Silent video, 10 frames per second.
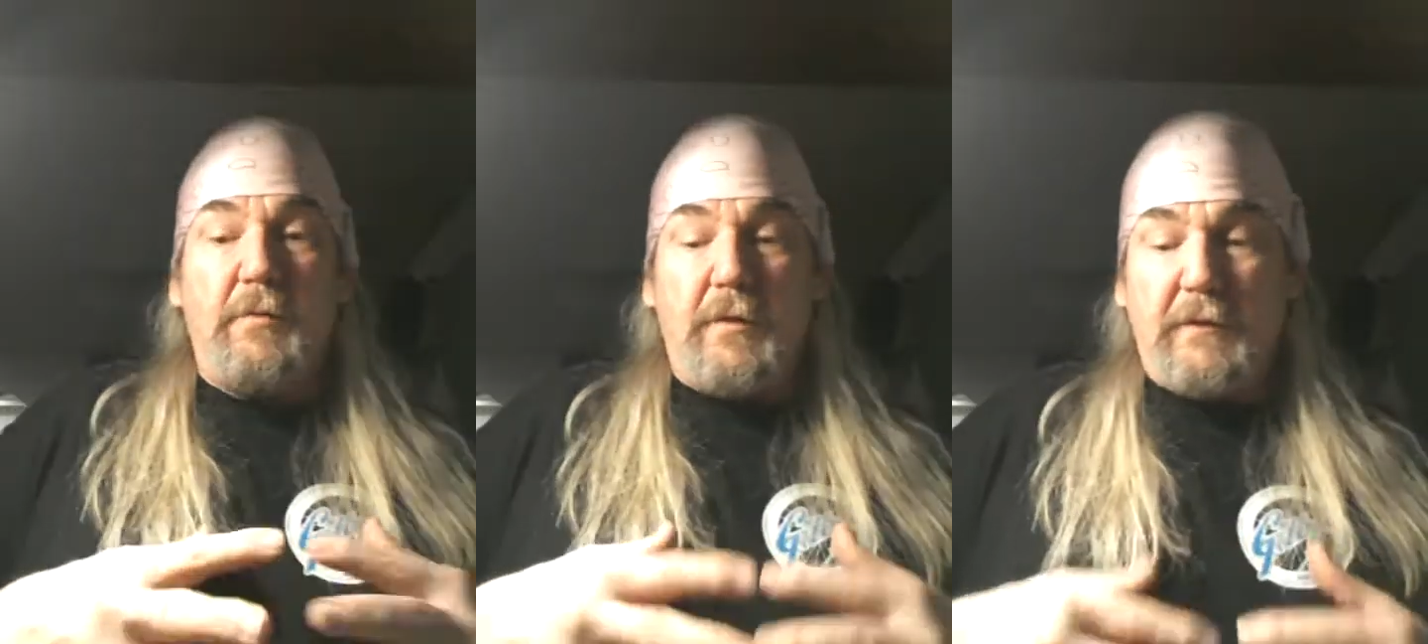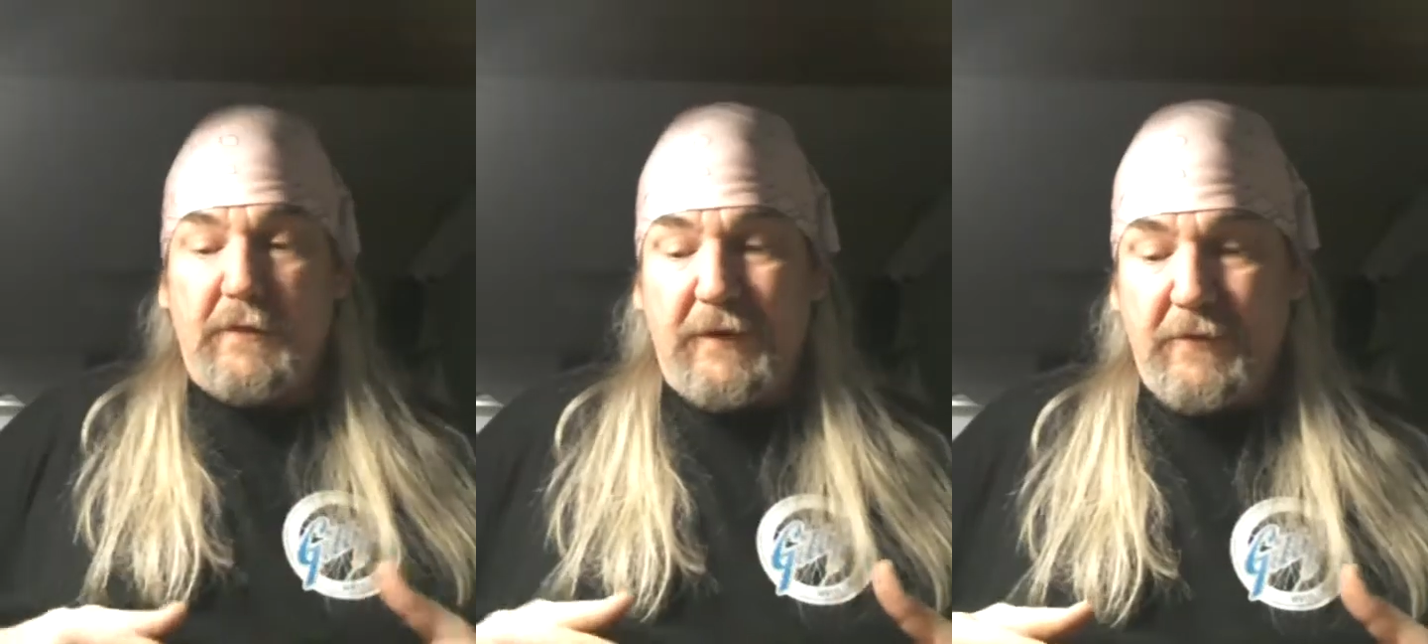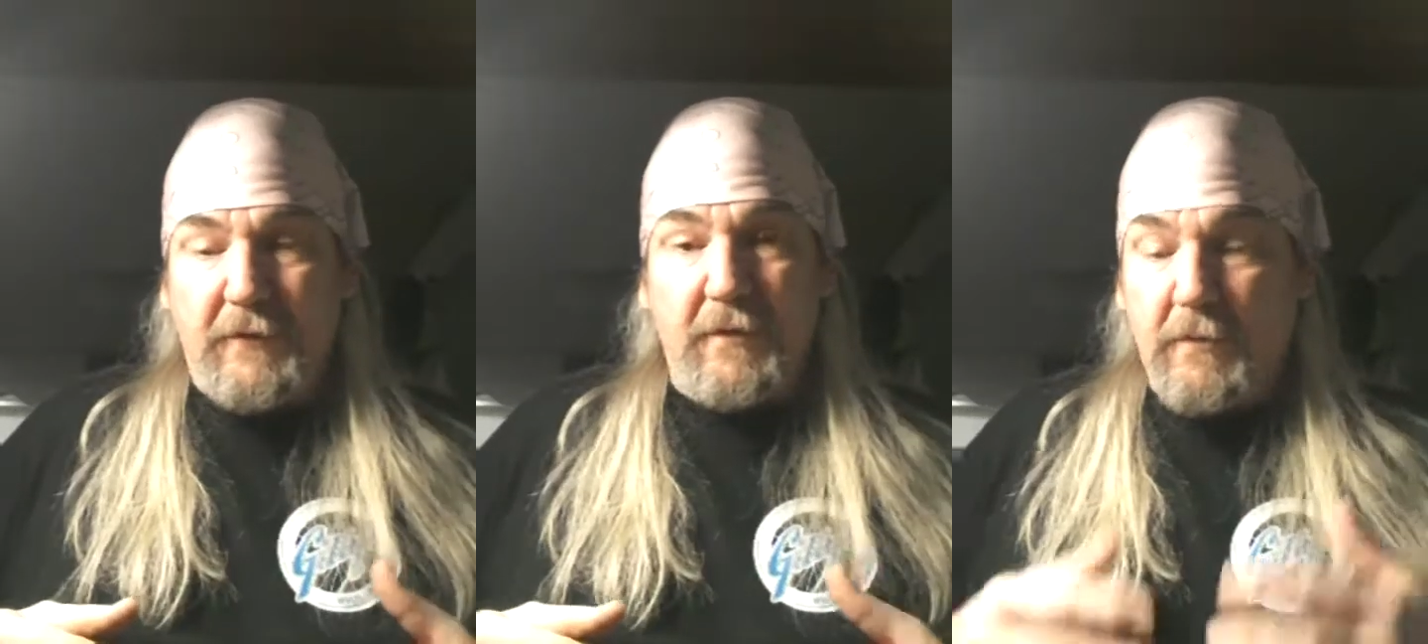much
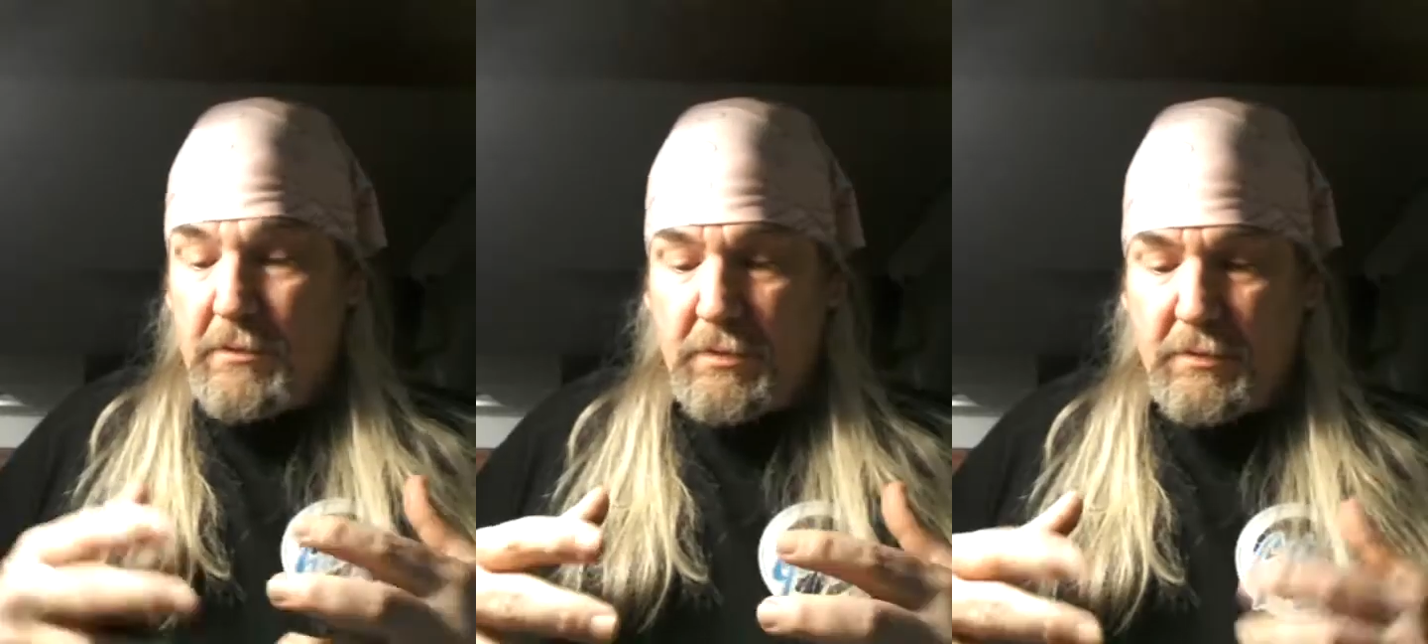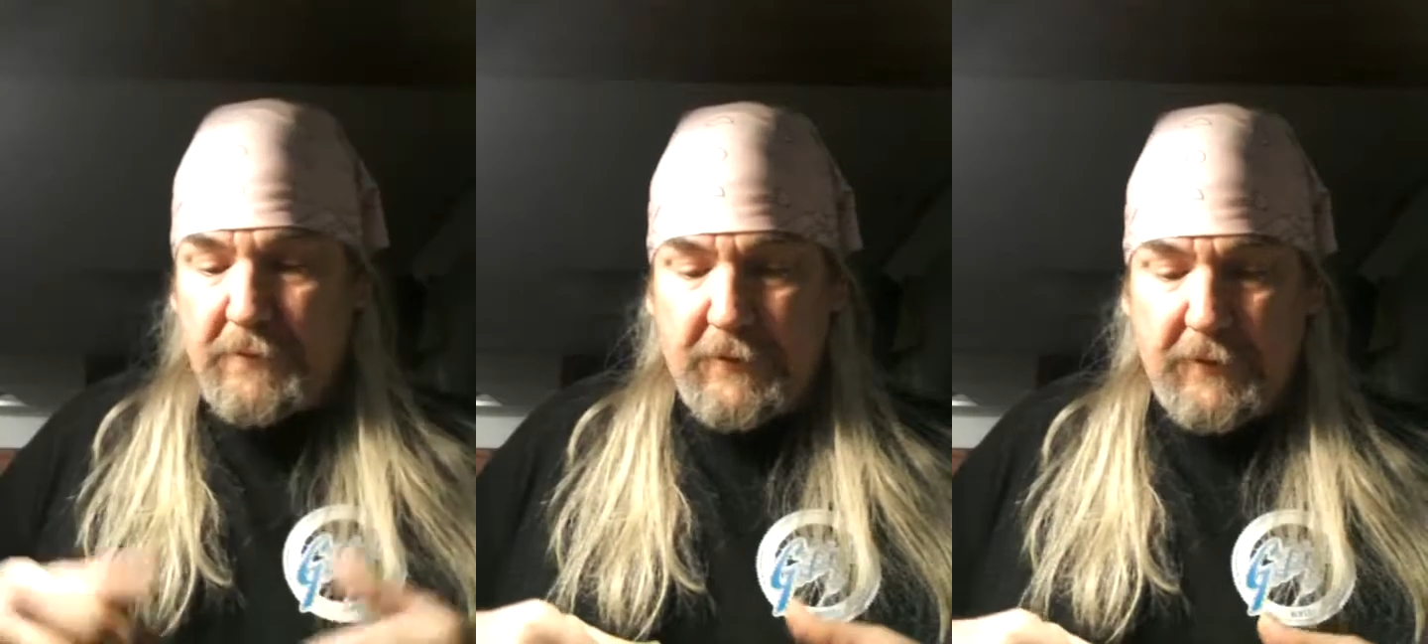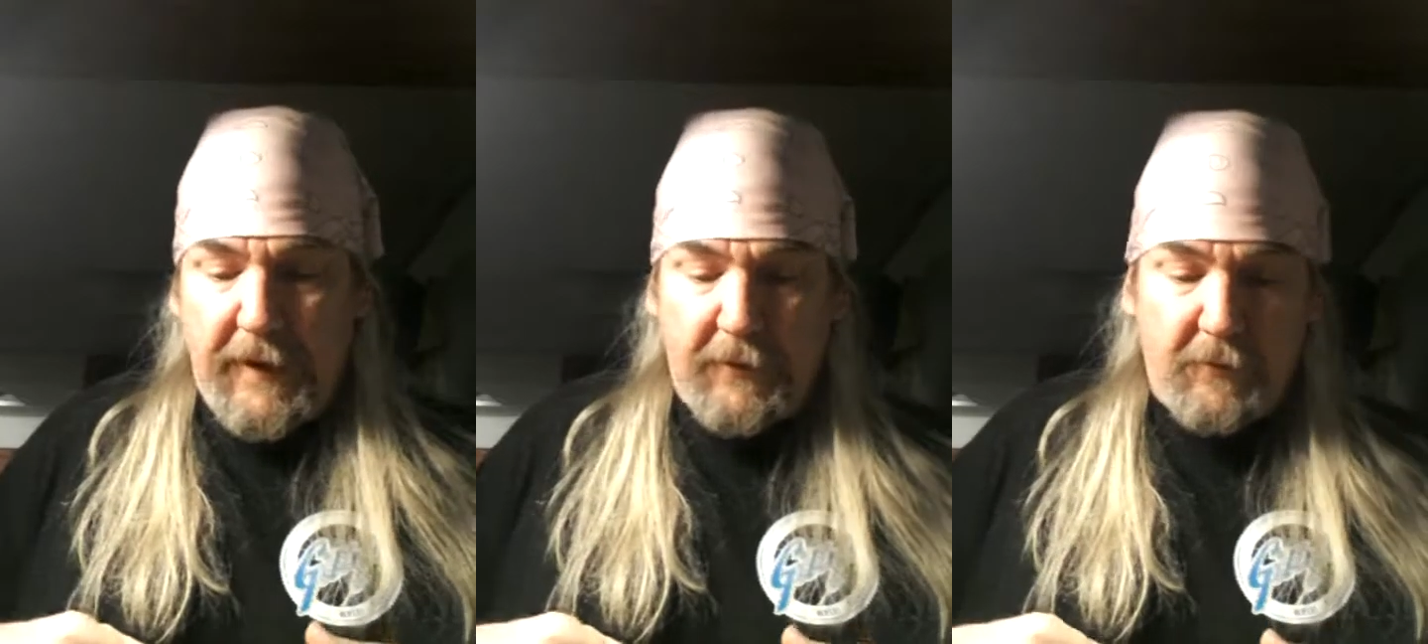easier to
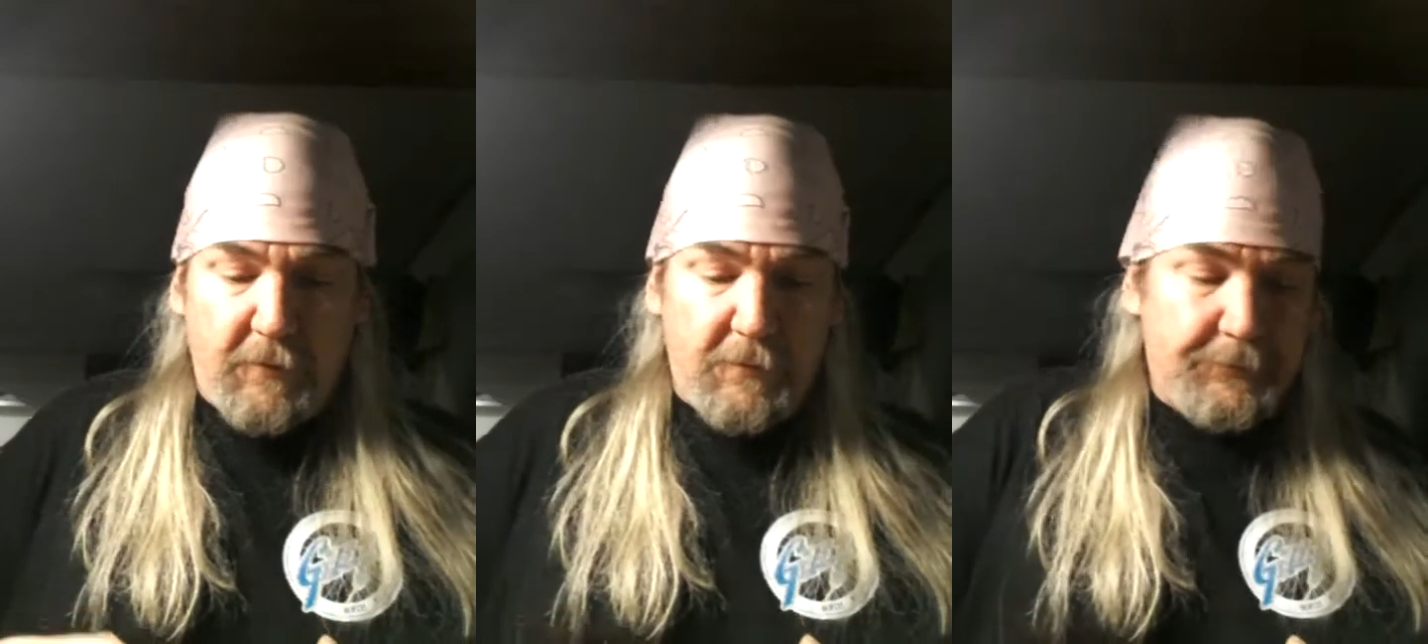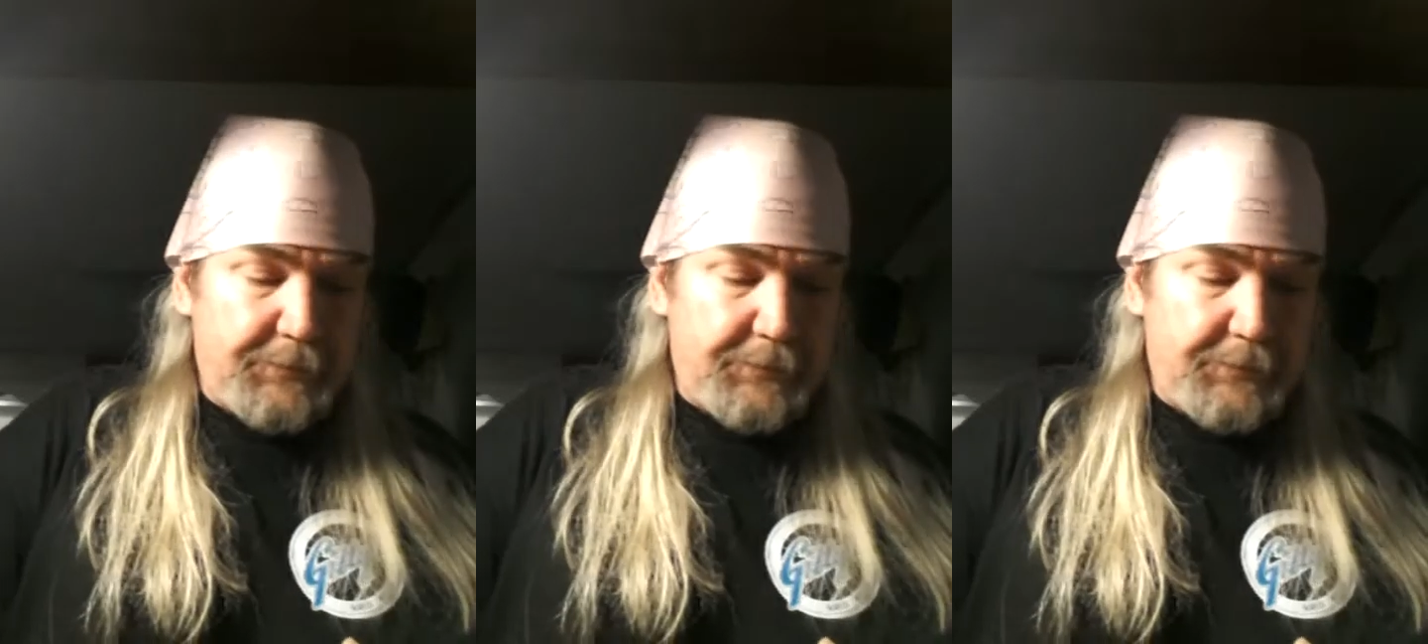handle.